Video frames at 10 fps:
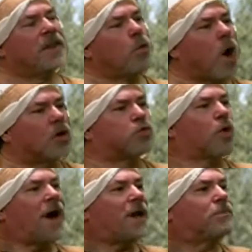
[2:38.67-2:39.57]
they walked
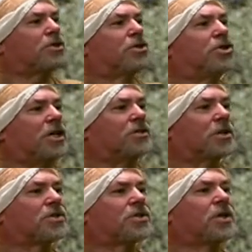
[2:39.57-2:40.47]
right up to
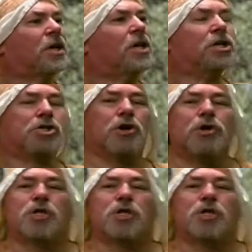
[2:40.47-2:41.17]
Jesus. Judas